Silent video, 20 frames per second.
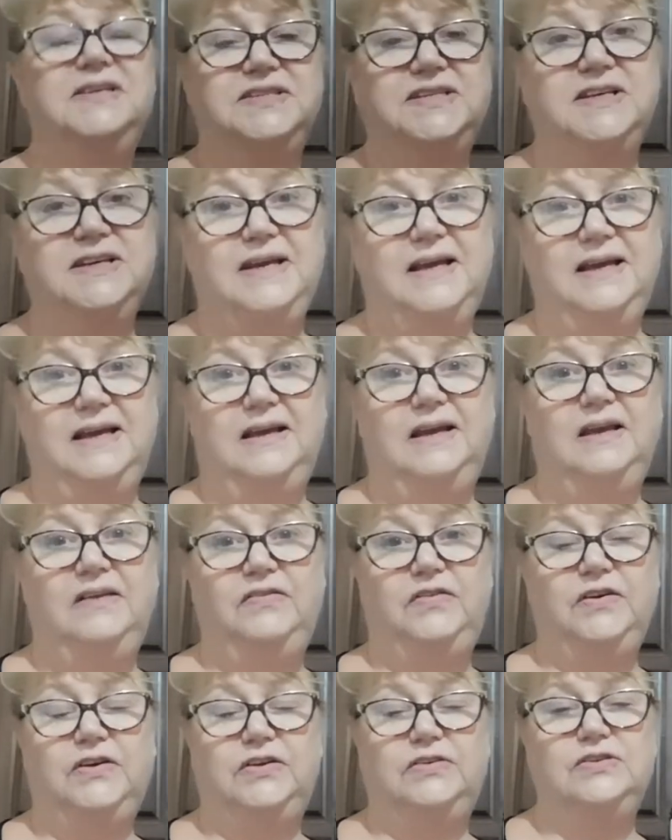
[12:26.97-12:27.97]
So yeah,
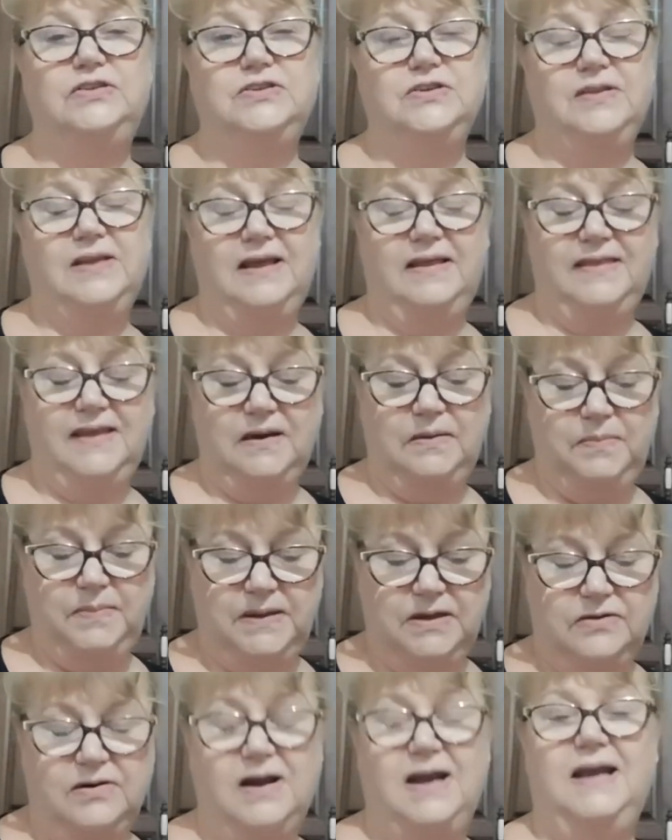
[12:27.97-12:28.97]
if you could do that, that'd
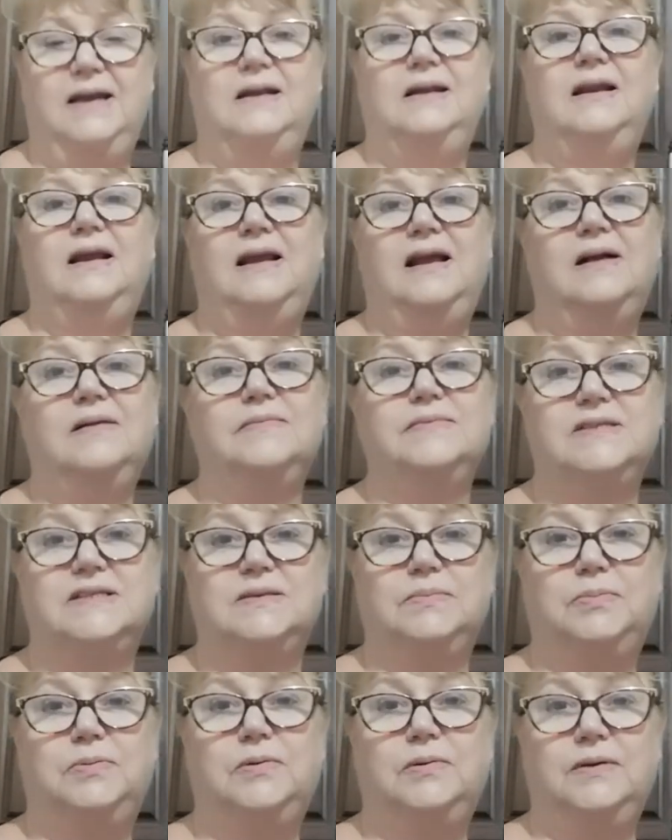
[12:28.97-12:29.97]
be great. Help
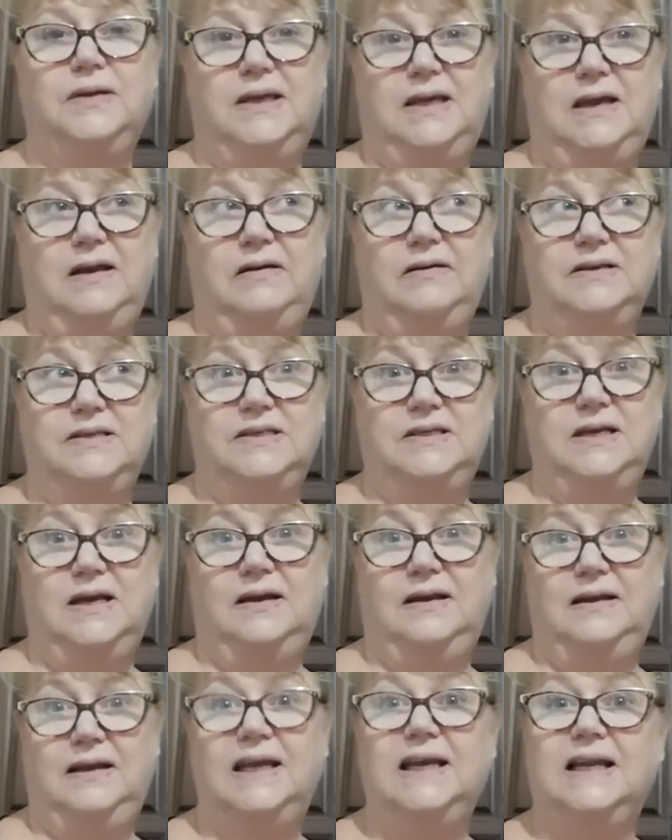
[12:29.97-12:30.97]
support Keri the
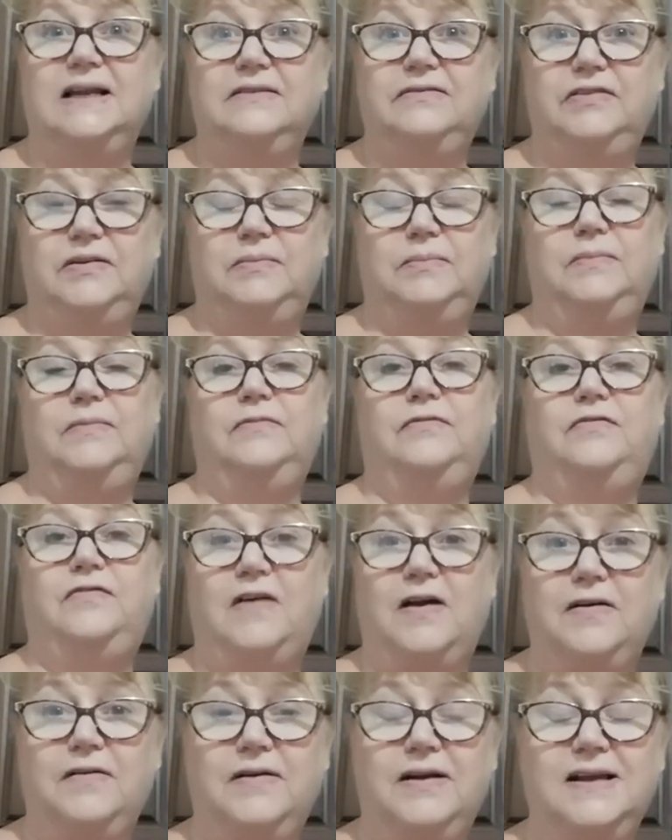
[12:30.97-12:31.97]
Yarny Elephant
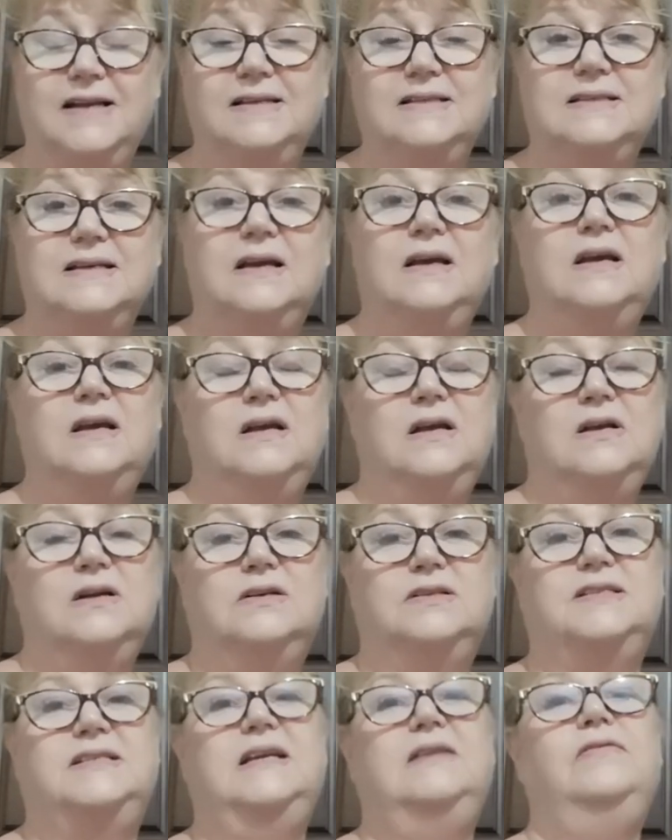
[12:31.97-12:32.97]
fundraise,
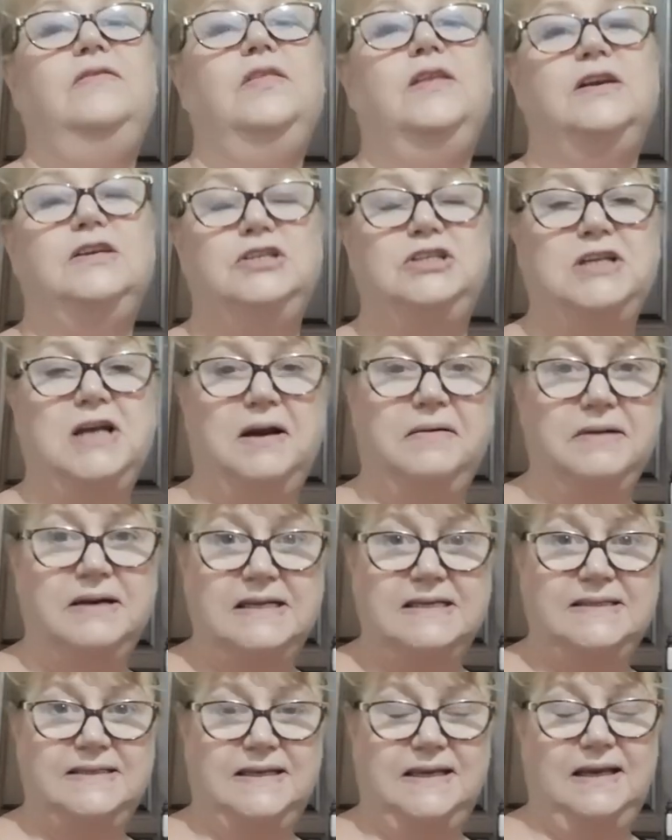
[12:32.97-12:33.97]
because even though
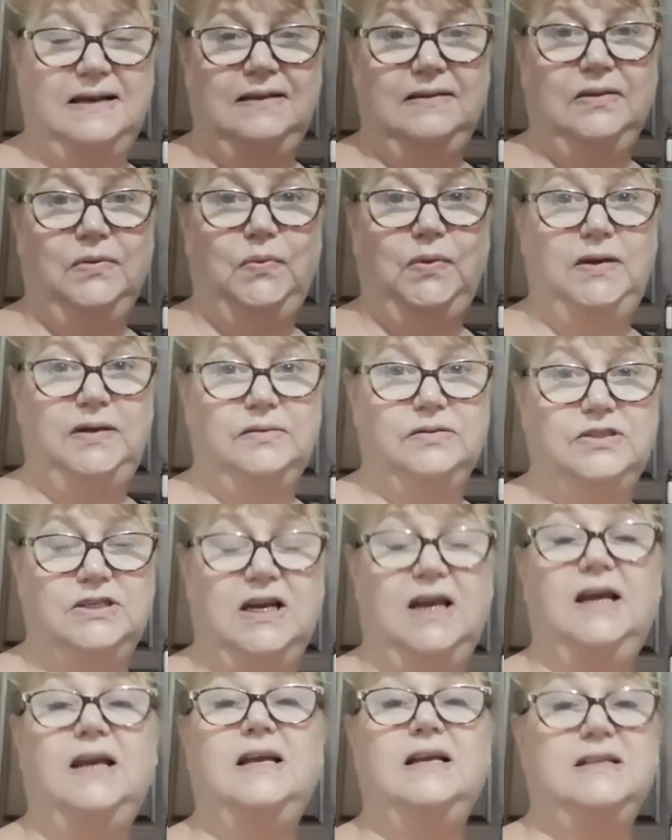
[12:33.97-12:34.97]
Sharon is getting the
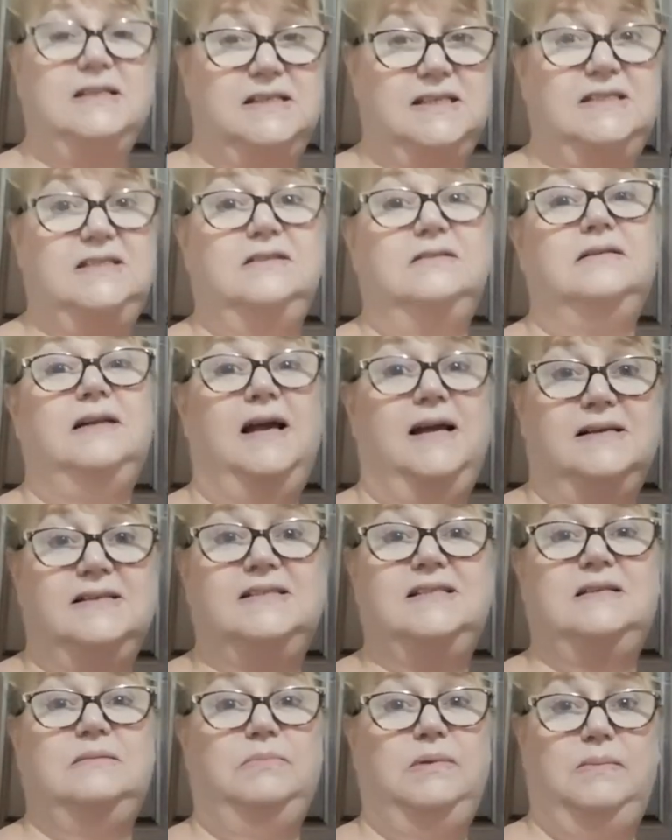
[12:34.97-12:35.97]
wheelchair, it still
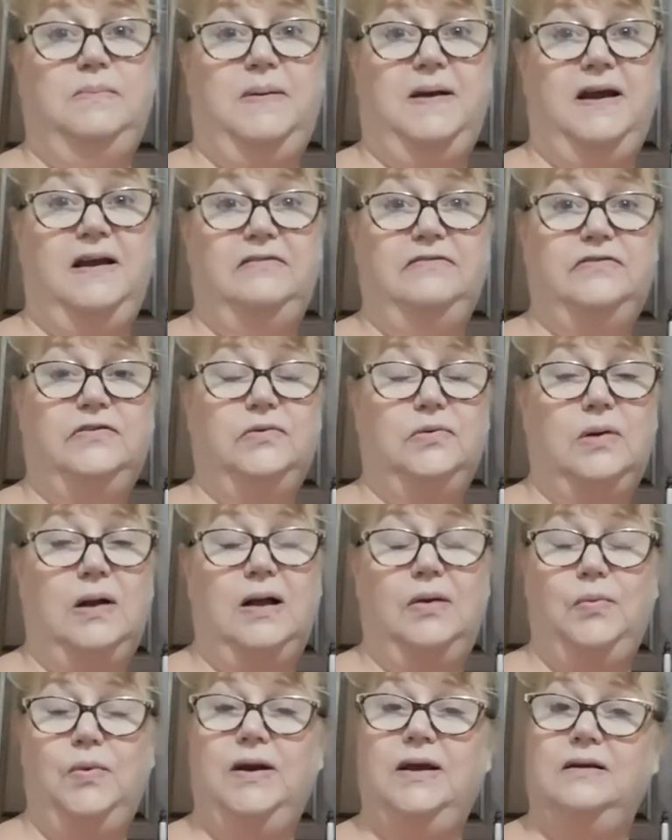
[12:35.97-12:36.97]
has to be paid for,
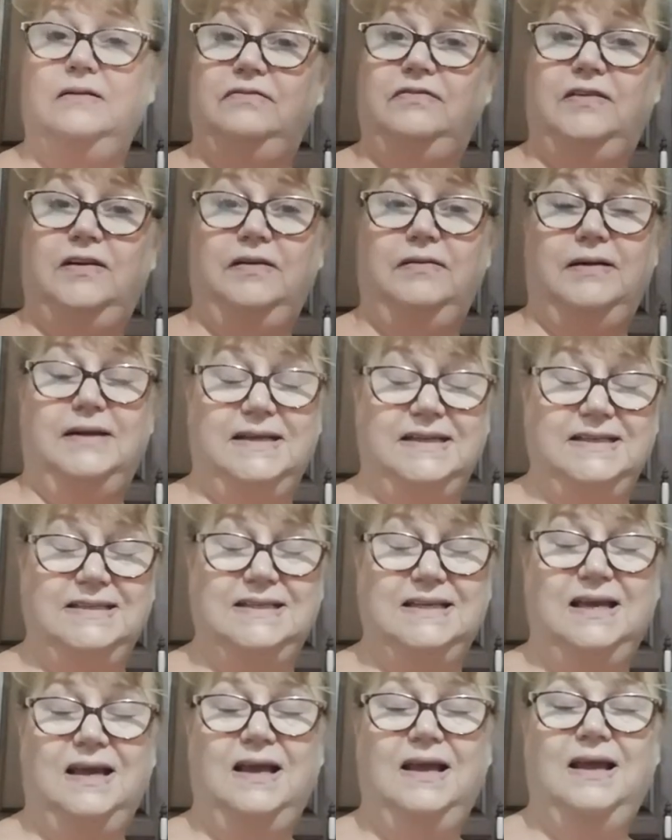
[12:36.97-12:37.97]
and we're going to
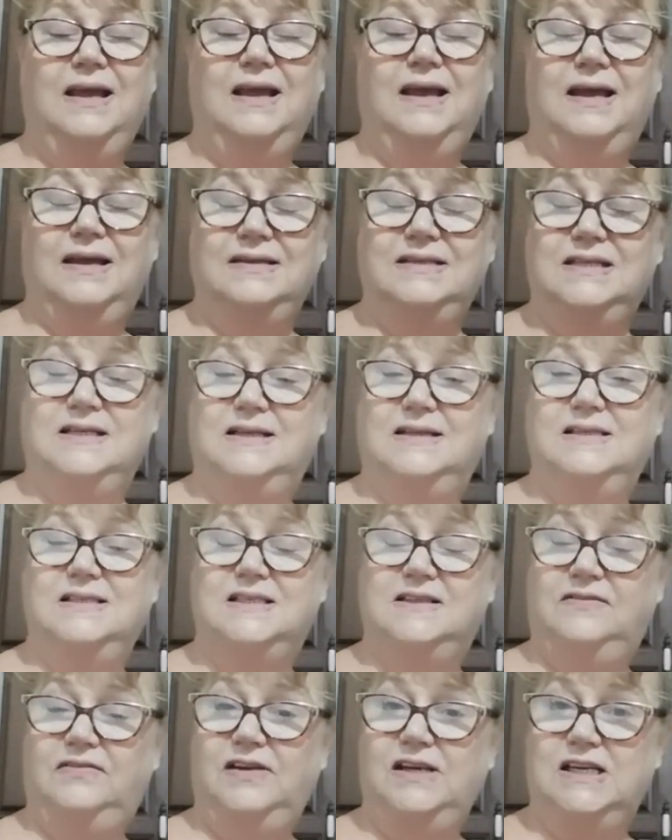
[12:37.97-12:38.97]
fundraise until
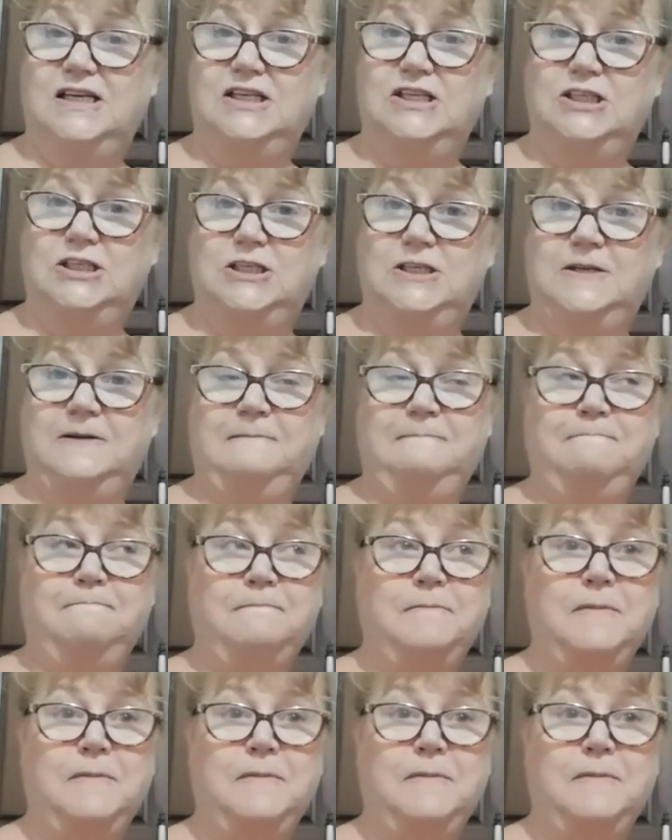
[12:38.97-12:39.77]
it's finished.